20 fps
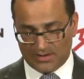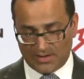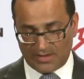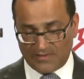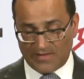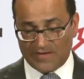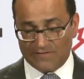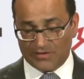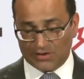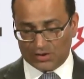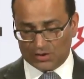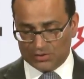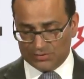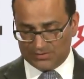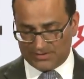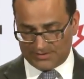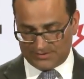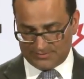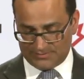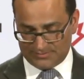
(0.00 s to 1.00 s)
and they've
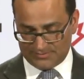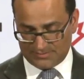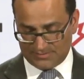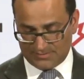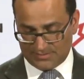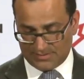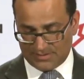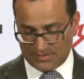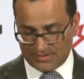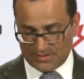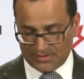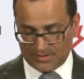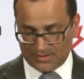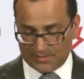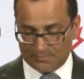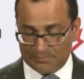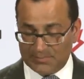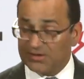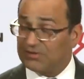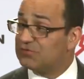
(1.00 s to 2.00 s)
included
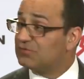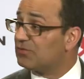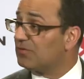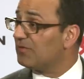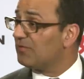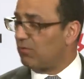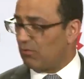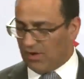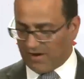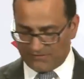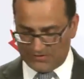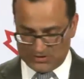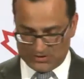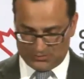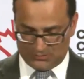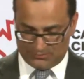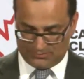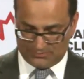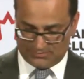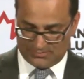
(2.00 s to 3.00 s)
Minister of Revenue,